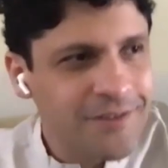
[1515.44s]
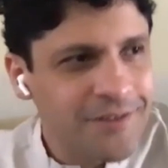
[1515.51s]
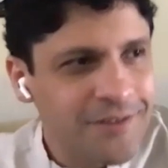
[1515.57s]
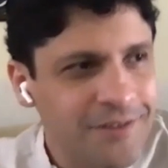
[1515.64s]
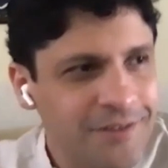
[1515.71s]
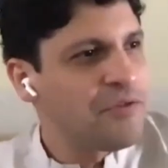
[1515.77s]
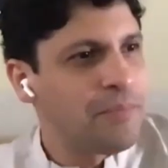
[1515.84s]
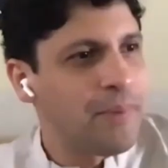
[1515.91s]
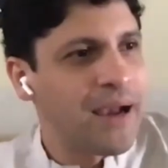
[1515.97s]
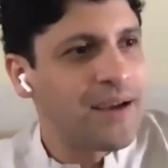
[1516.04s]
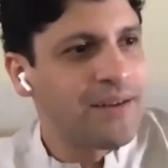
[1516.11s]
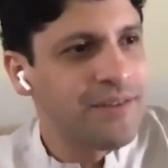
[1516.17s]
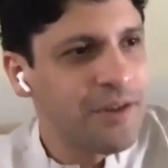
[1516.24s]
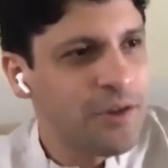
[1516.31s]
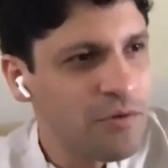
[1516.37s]
Let's talk about
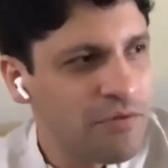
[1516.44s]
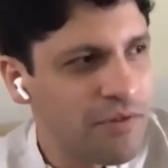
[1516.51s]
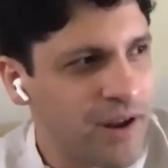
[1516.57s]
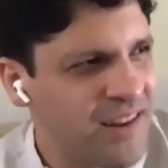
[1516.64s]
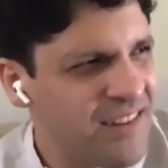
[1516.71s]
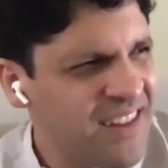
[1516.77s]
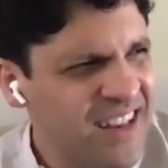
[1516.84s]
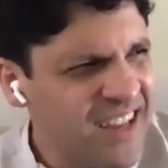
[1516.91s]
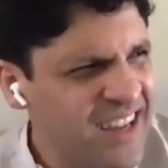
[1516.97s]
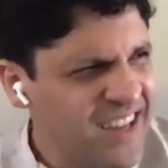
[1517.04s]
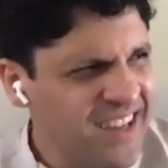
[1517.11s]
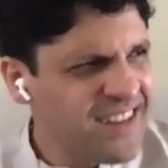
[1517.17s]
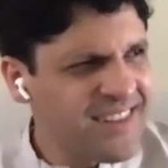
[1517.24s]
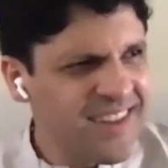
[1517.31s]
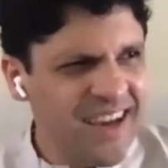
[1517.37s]
which magazine you've read. Say,
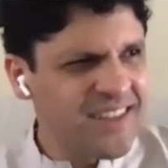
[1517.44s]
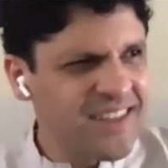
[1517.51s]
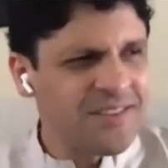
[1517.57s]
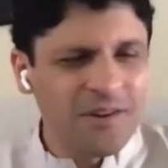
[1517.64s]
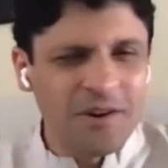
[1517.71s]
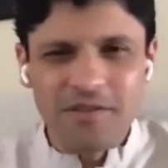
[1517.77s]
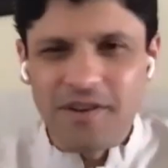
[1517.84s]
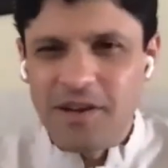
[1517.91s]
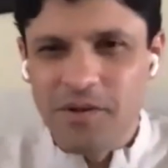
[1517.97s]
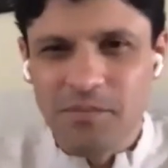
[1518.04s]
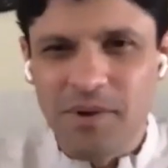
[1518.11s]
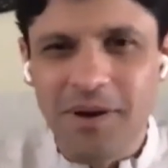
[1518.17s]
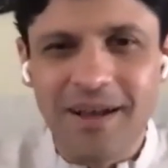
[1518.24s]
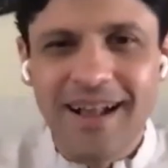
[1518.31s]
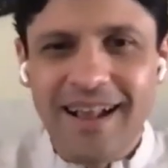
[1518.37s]
ah, Nithya, that's not really good.